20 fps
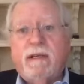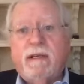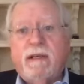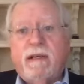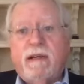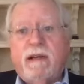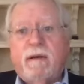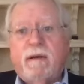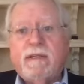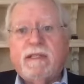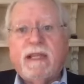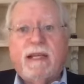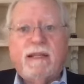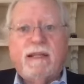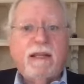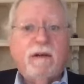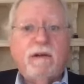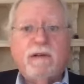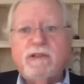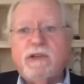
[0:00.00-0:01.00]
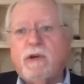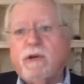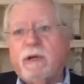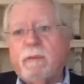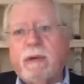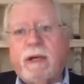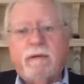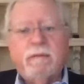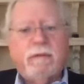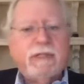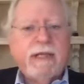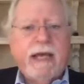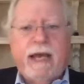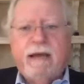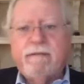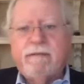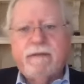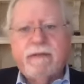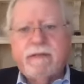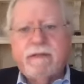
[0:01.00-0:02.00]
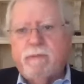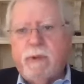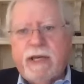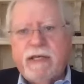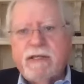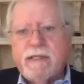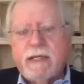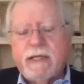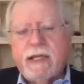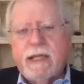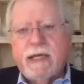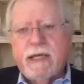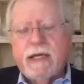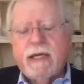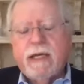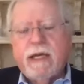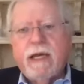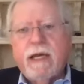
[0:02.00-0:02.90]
You know, it's the the old joke about which half is wasted thing.